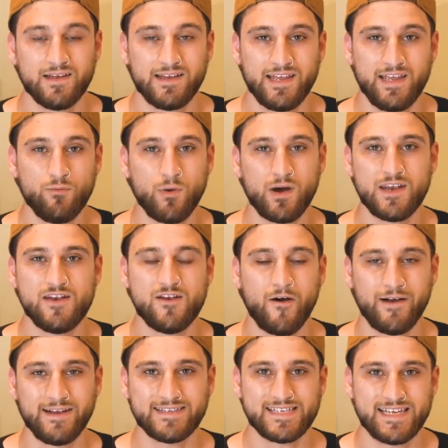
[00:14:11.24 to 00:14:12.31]
He won
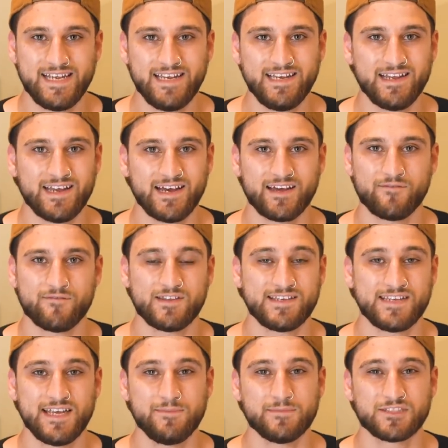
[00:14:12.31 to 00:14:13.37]
19 out of the
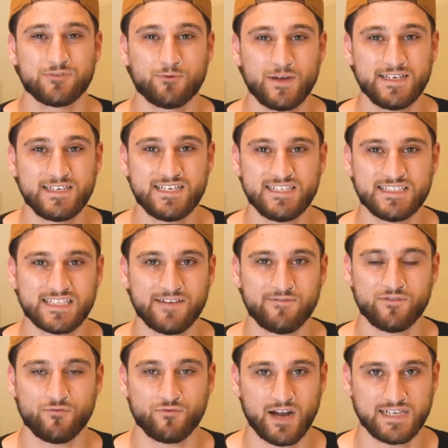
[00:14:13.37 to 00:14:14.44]
team's
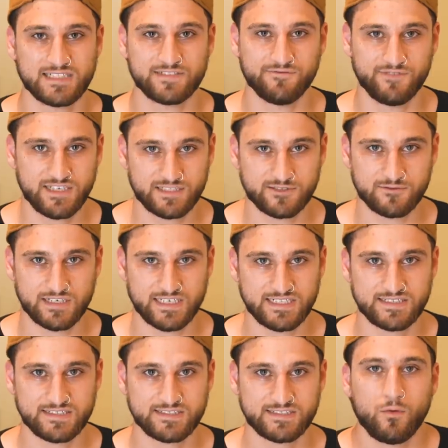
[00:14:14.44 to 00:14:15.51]
27 race
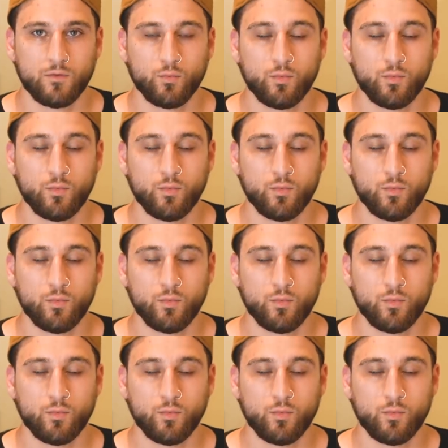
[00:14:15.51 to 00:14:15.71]
victories.